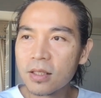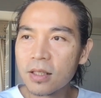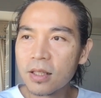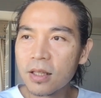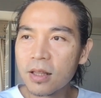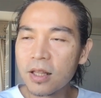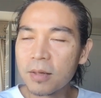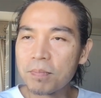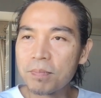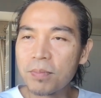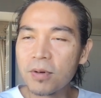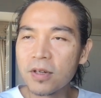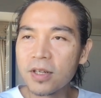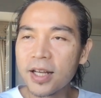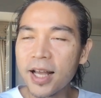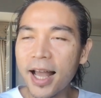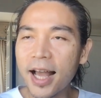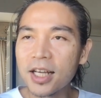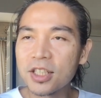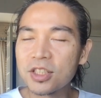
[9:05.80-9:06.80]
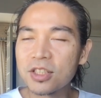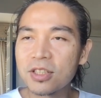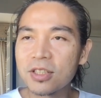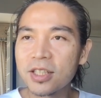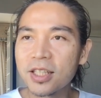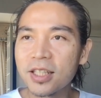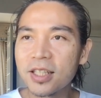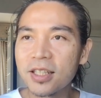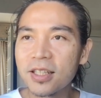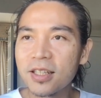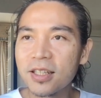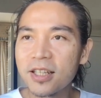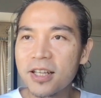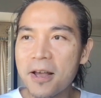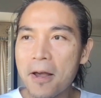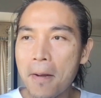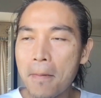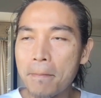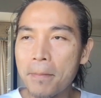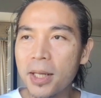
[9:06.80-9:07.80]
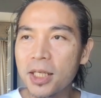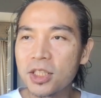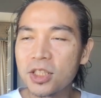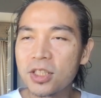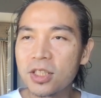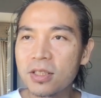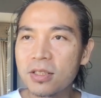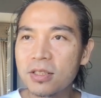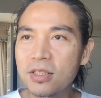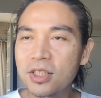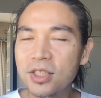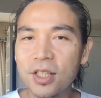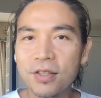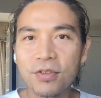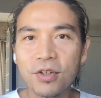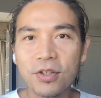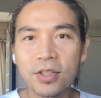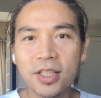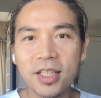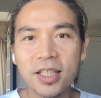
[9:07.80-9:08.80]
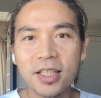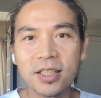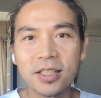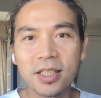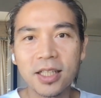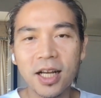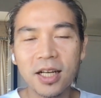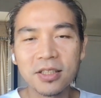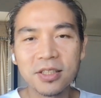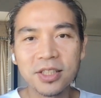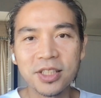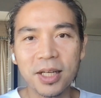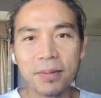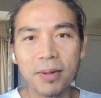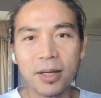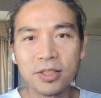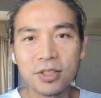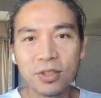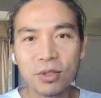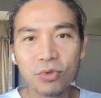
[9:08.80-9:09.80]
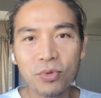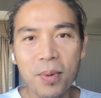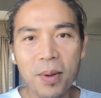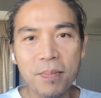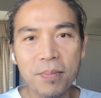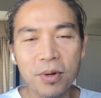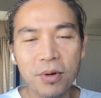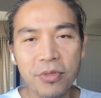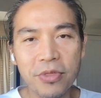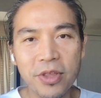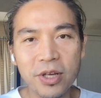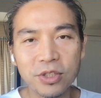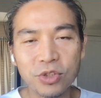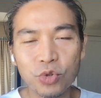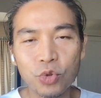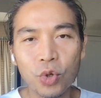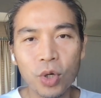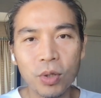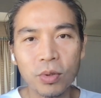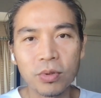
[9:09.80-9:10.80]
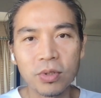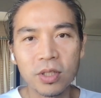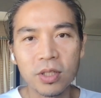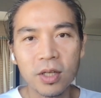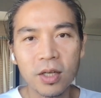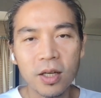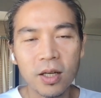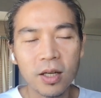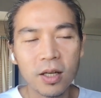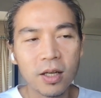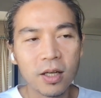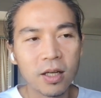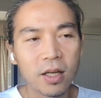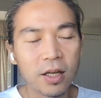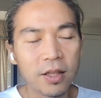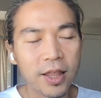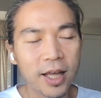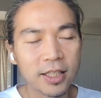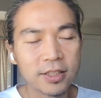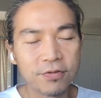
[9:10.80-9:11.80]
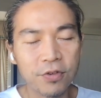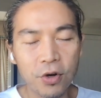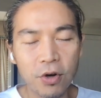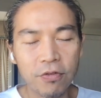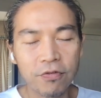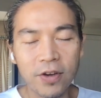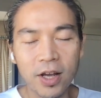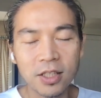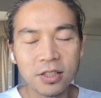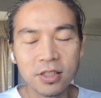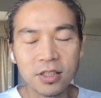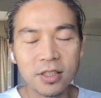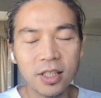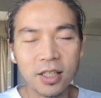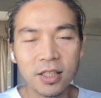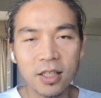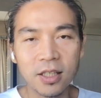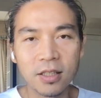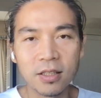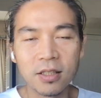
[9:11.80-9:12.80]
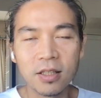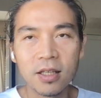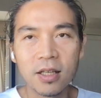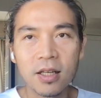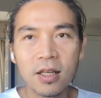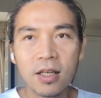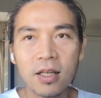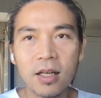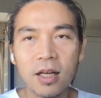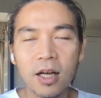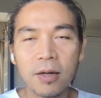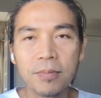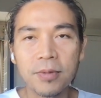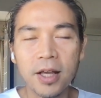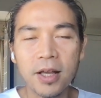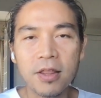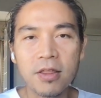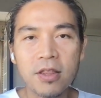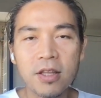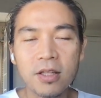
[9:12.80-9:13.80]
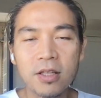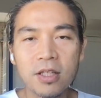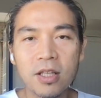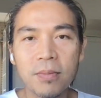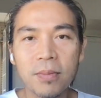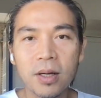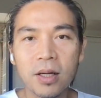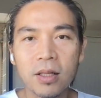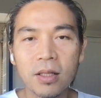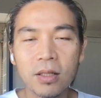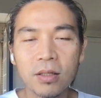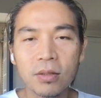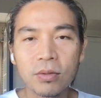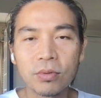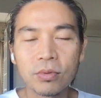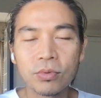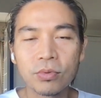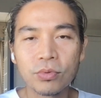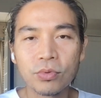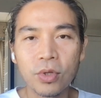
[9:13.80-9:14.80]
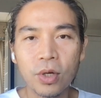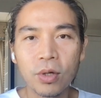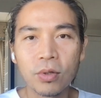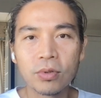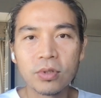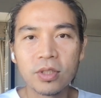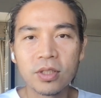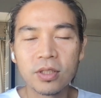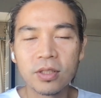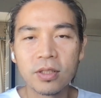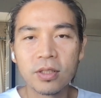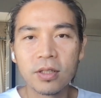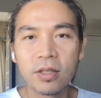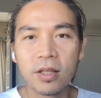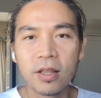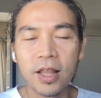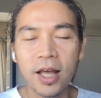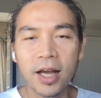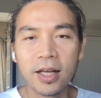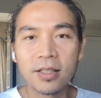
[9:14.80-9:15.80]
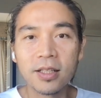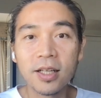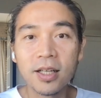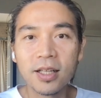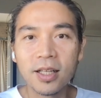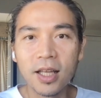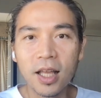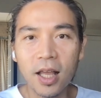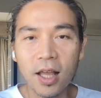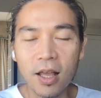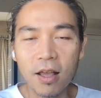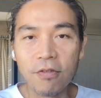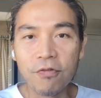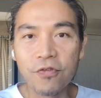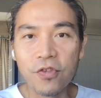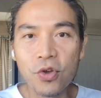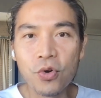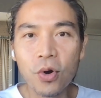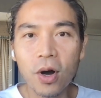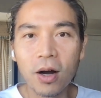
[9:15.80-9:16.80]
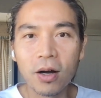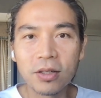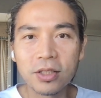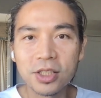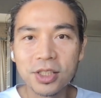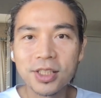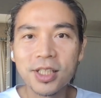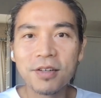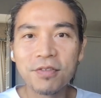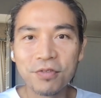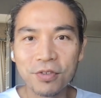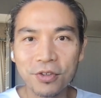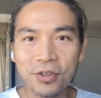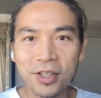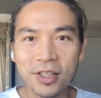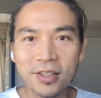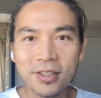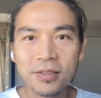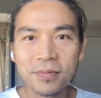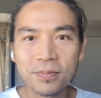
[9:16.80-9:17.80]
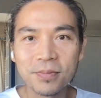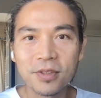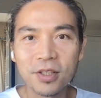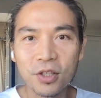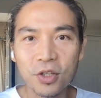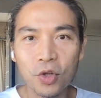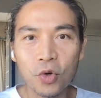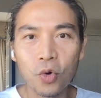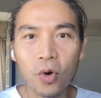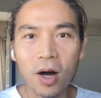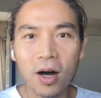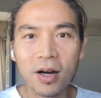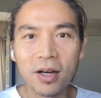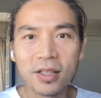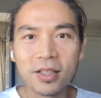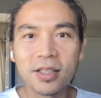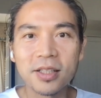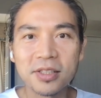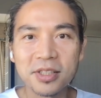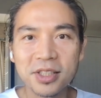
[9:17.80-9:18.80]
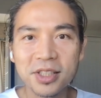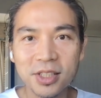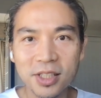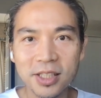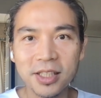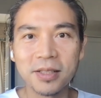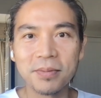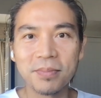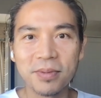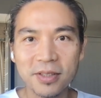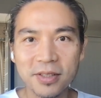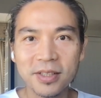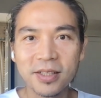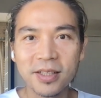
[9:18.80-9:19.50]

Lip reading: the book actually mentioned several key concepts. I still remember this quote. That's very fascinating. Anthony DeMello wrote that if you are suffering, you are asleep.